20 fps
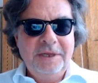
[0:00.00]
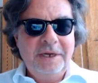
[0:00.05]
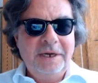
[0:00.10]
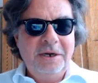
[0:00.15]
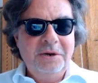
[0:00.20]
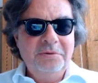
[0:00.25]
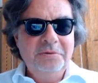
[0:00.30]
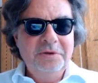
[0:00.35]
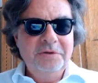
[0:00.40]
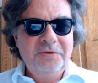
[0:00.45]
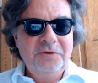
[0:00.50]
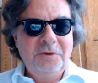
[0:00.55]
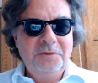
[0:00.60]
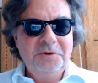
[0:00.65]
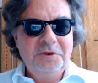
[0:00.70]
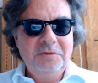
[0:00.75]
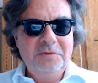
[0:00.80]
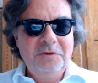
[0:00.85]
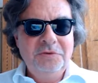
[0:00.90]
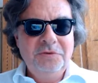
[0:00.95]
How is the
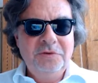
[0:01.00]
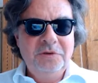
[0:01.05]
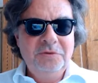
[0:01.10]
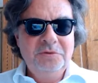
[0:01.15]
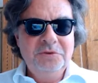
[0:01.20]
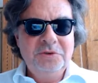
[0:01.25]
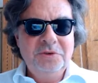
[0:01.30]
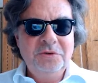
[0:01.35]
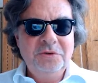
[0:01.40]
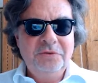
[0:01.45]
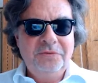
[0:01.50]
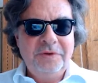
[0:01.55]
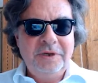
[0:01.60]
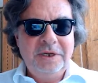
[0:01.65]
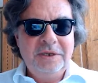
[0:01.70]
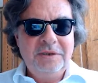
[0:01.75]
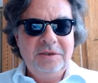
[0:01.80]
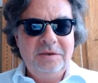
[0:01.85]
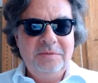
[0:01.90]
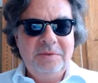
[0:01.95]
optimal solution
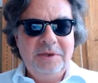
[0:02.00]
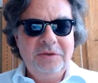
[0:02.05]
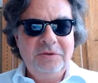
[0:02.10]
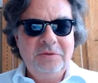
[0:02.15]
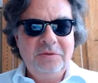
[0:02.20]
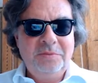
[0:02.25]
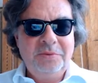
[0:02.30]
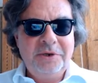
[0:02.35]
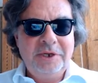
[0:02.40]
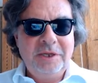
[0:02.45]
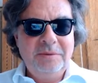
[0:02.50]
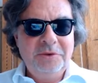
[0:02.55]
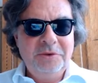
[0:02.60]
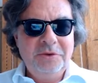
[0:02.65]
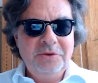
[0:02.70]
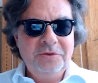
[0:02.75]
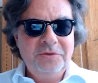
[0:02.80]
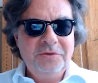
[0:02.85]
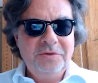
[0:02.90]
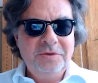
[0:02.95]
affected by the
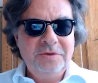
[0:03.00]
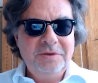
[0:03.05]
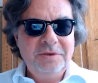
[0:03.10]
parameters?